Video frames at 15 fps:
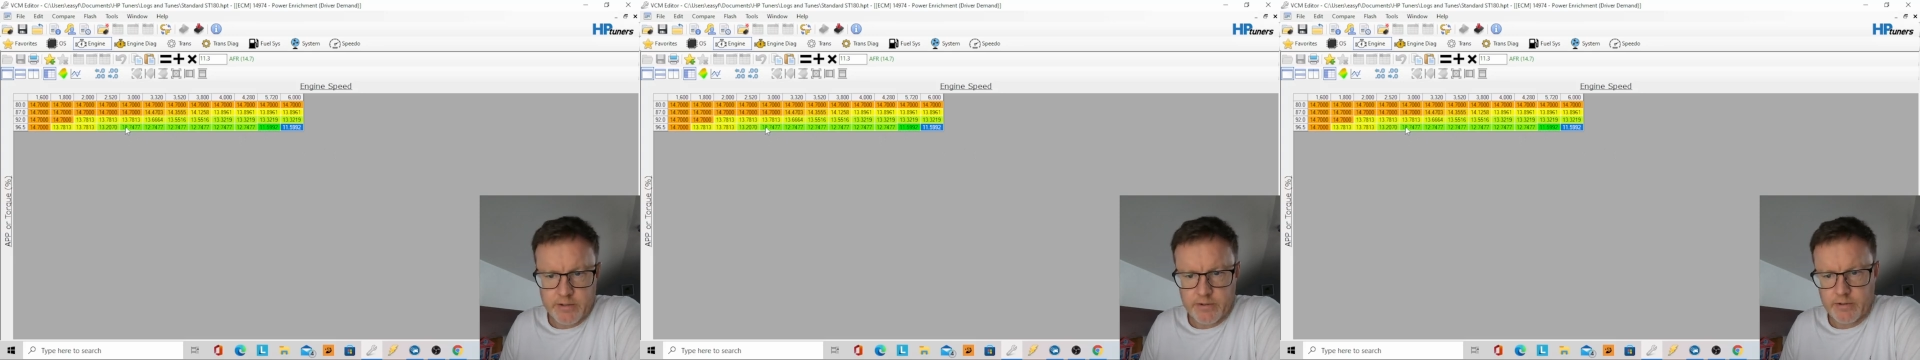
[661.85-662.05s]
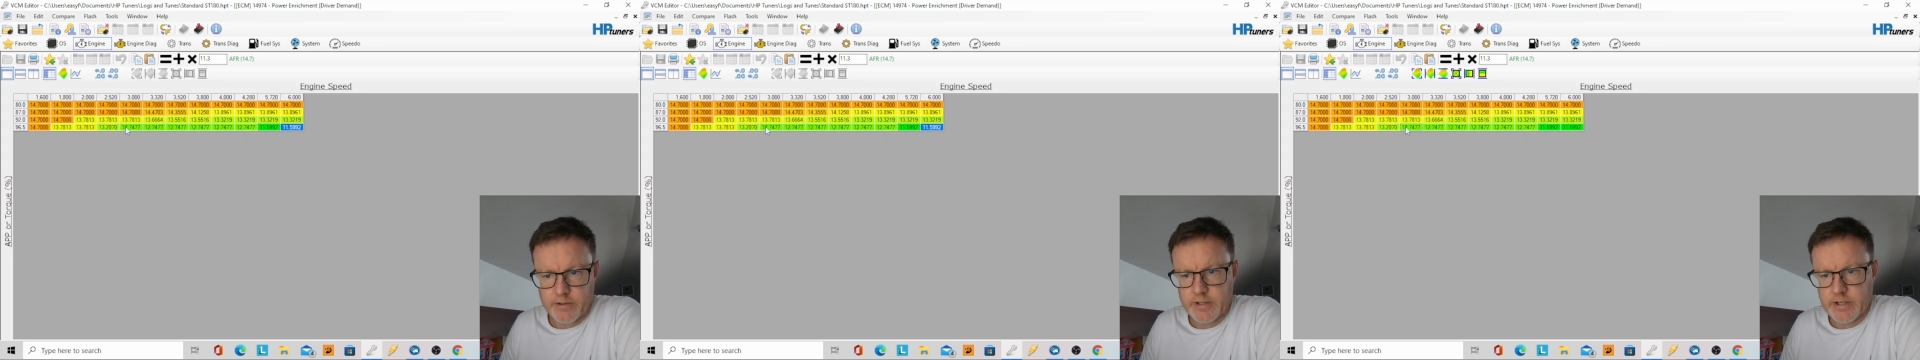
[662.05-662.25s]

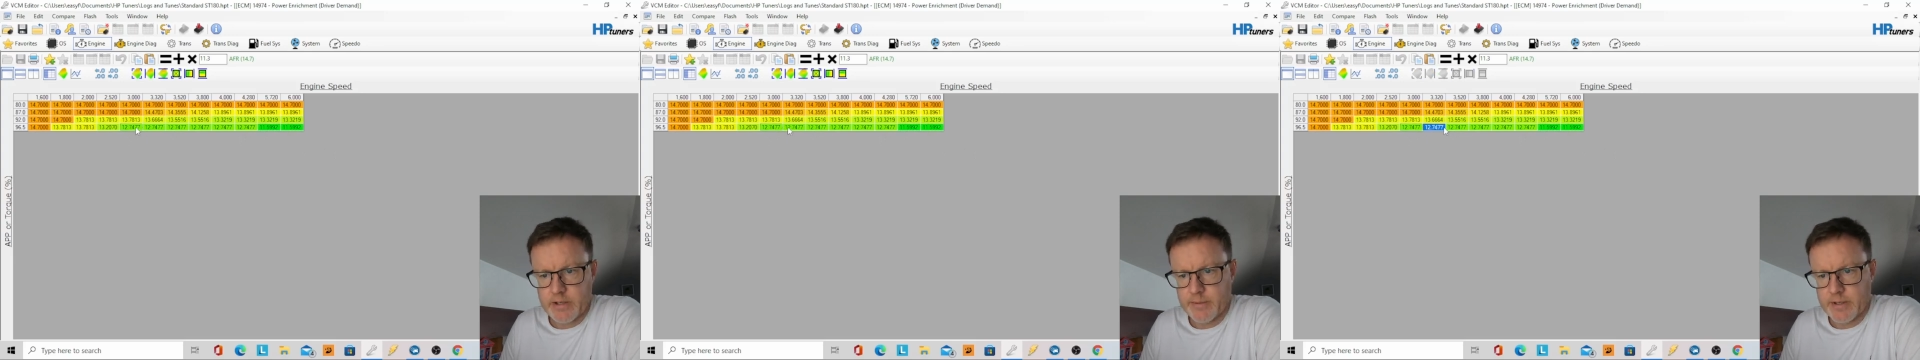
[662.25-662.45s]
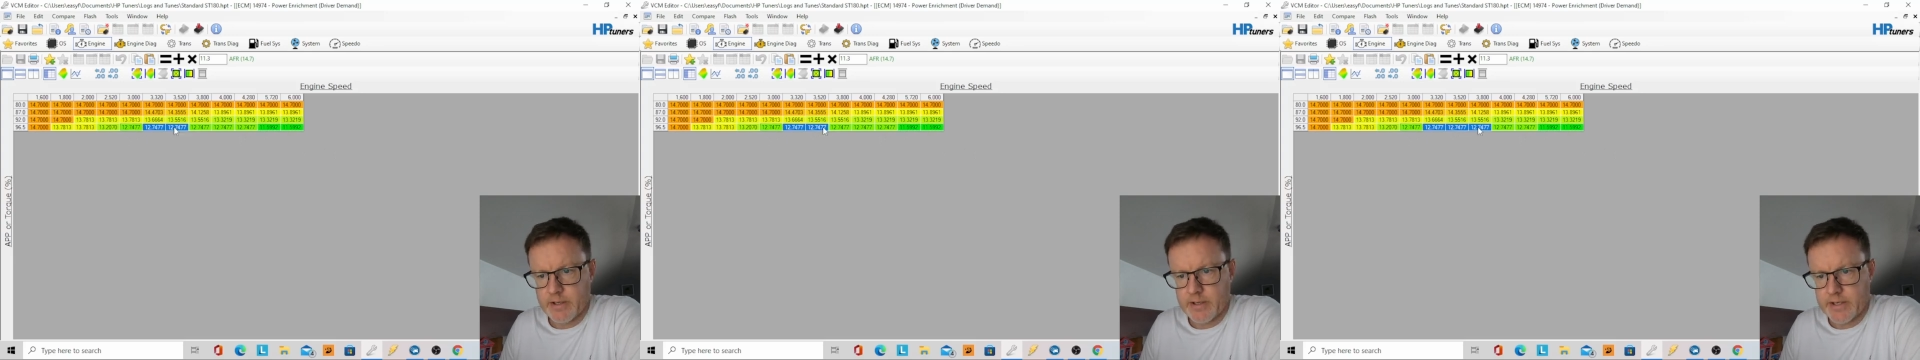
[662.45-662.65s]
or a little
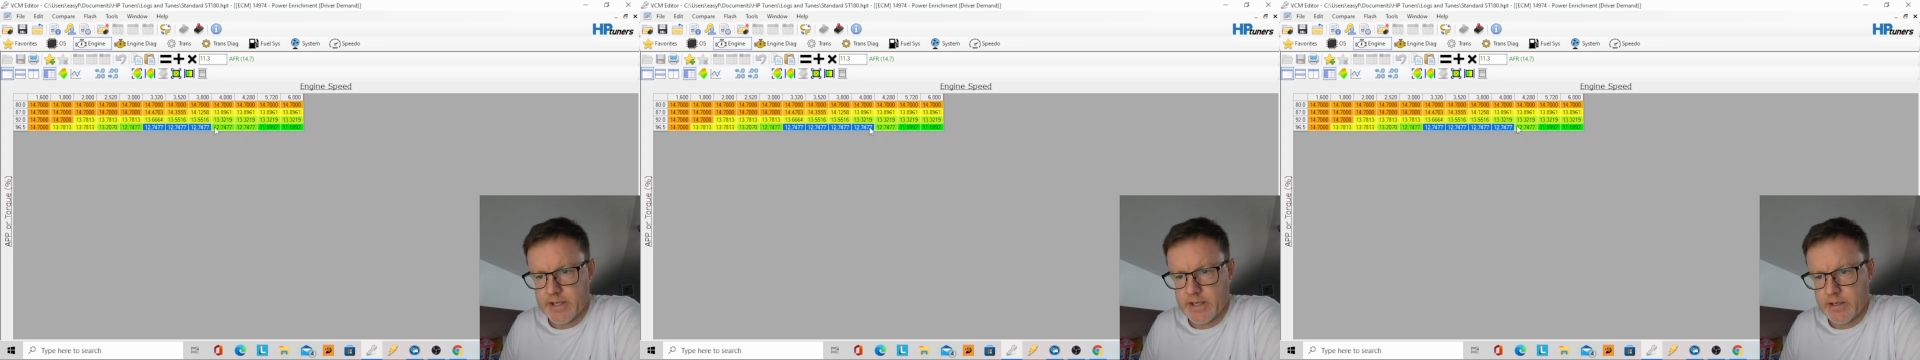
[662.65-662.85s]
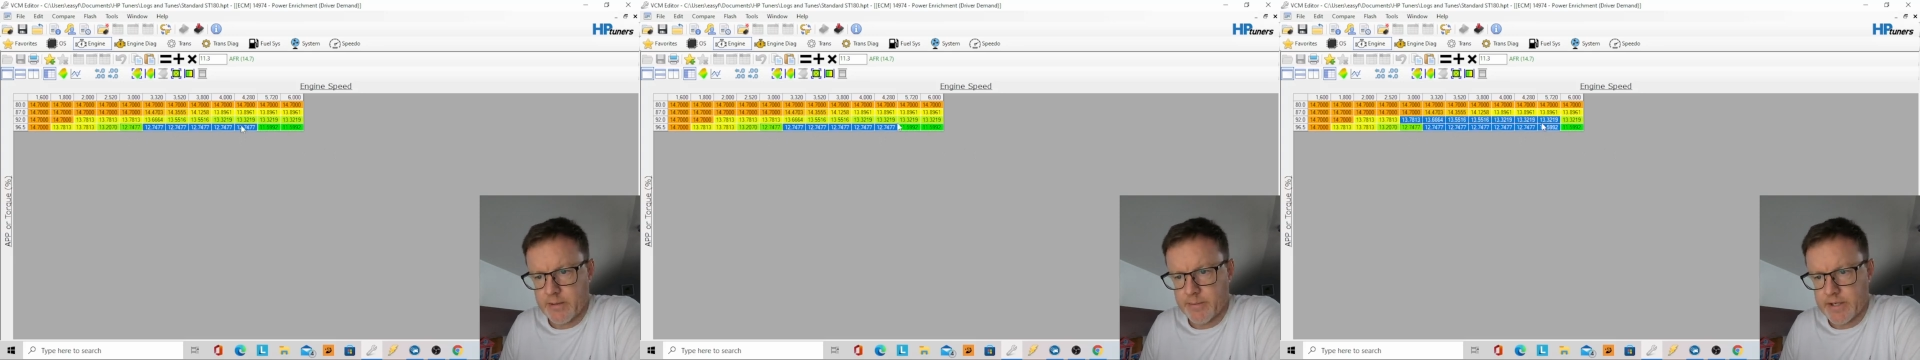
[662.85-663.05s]
bit
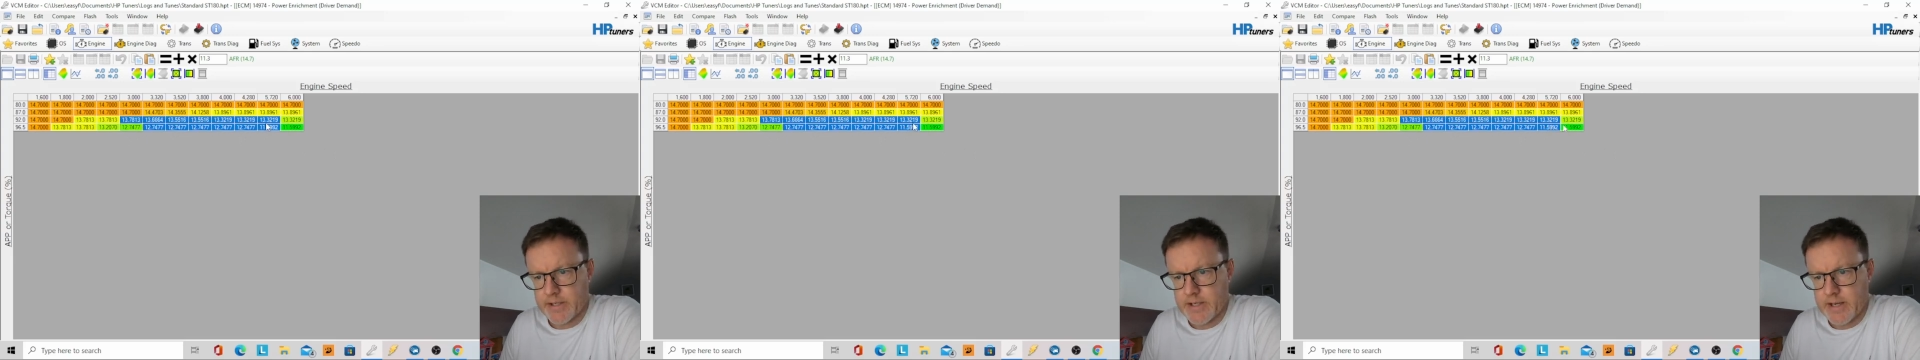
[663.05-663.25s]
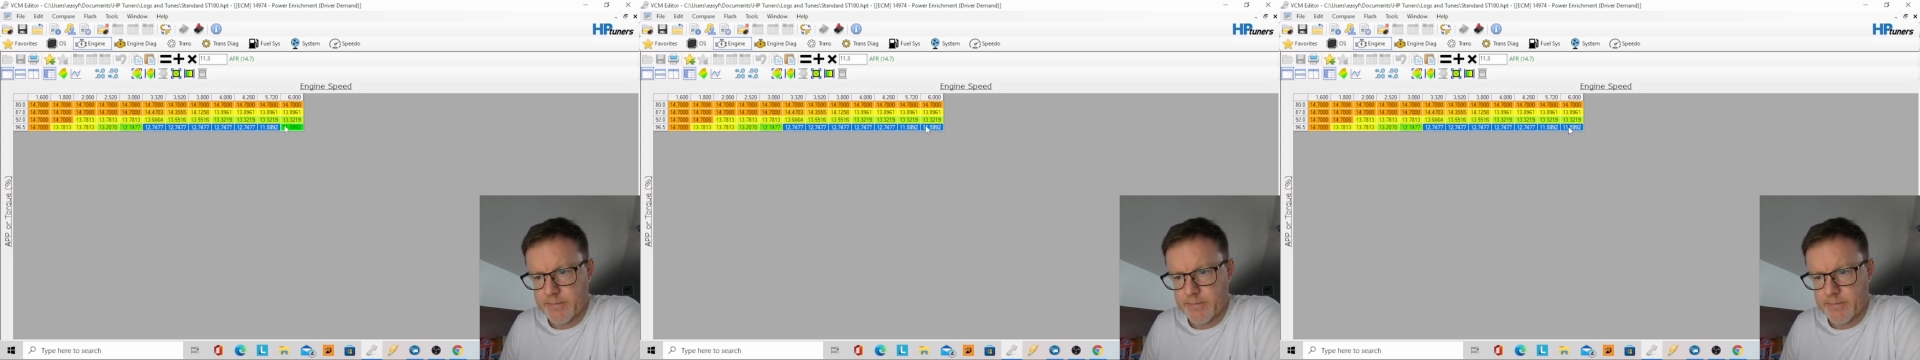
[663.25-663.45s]
leaner by
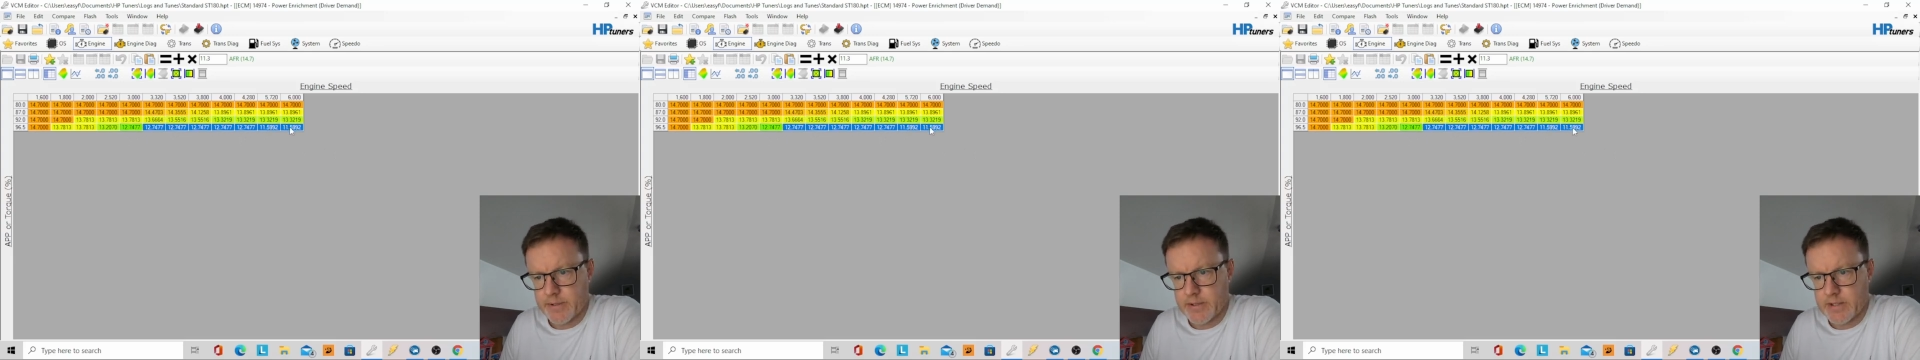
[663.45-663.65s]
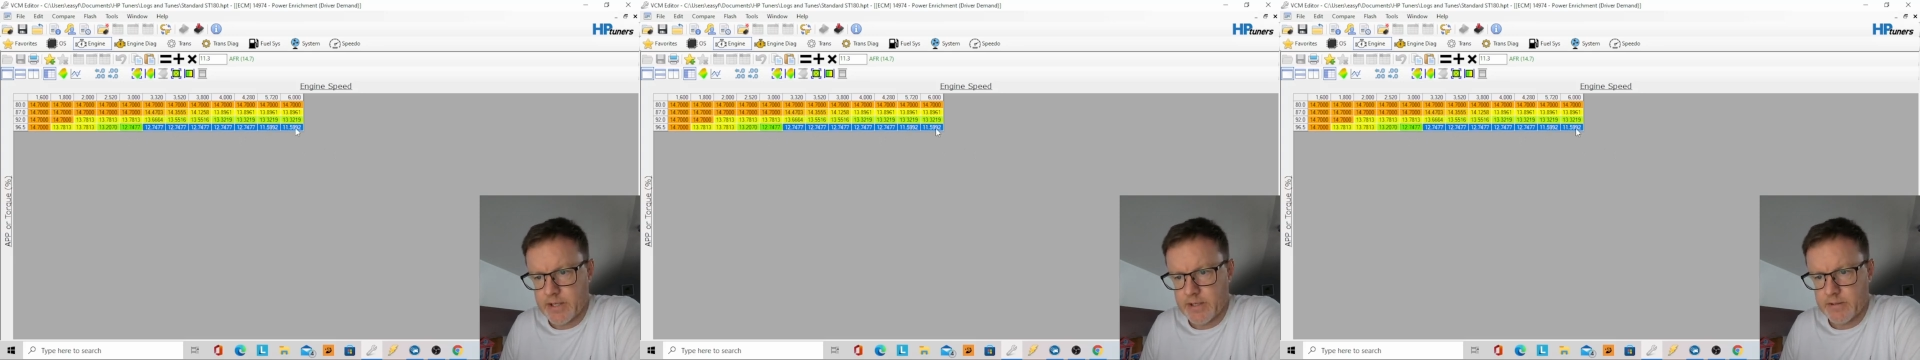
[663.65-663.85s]

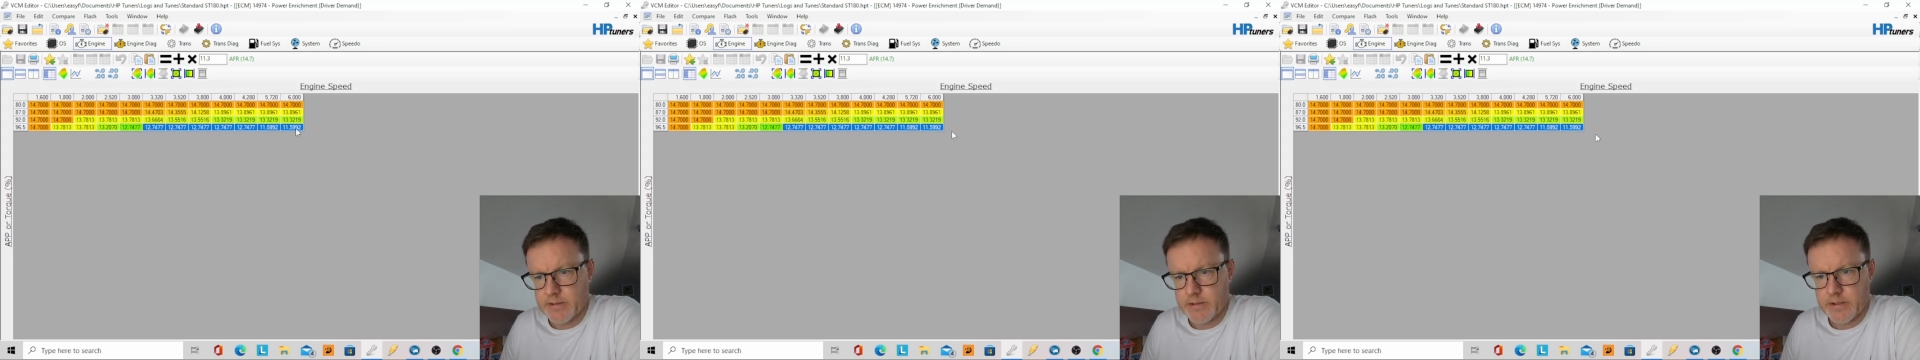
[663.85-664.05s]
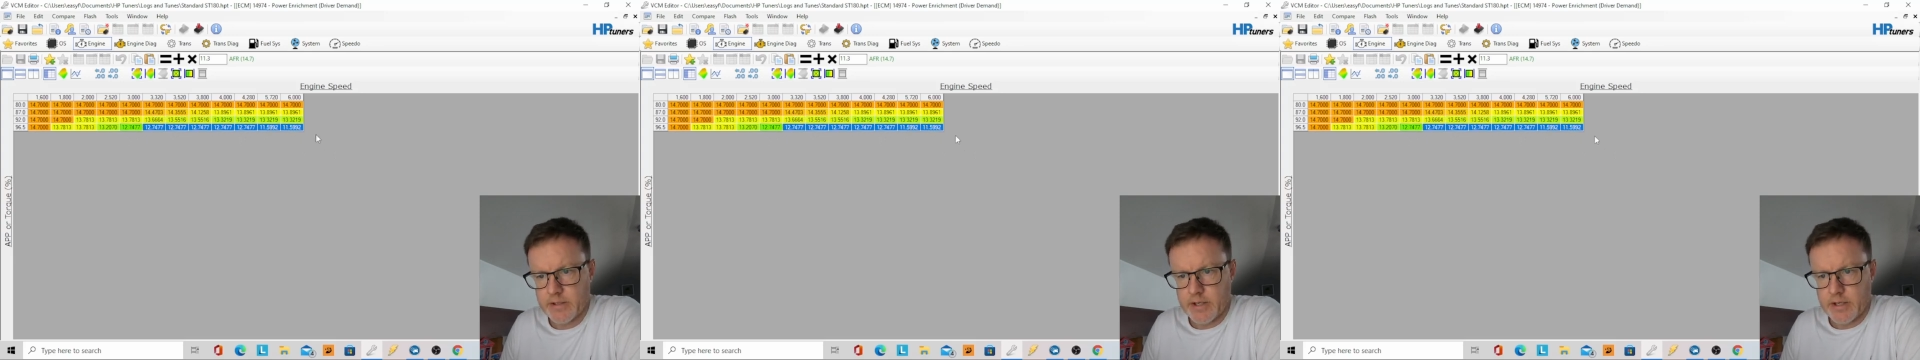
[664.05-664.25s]
10%,